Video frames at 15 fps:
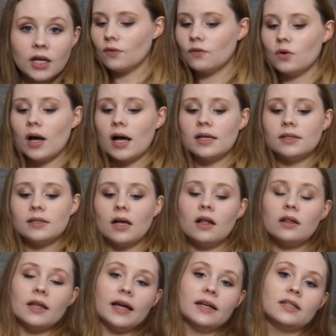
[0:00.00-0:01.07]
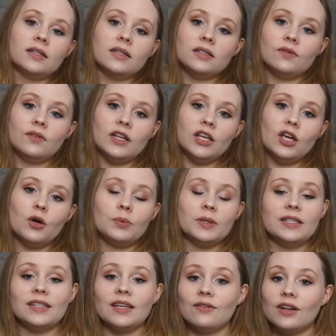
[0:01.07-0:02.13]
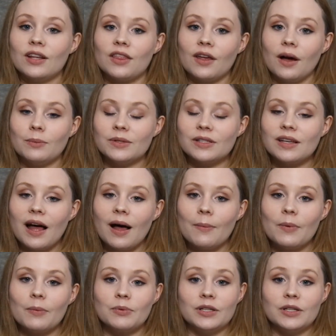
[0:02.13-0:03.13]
If you guys liked this video, please give it a thumbs up.